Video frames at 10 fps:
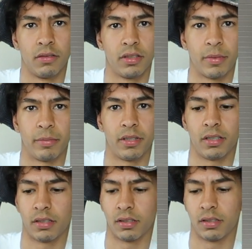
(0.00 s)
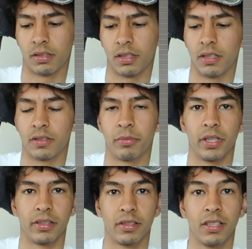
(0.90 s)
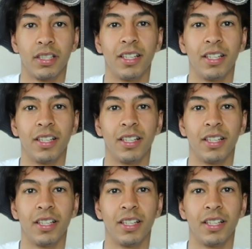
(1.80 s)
It's in my pocket. Oh, bracelet.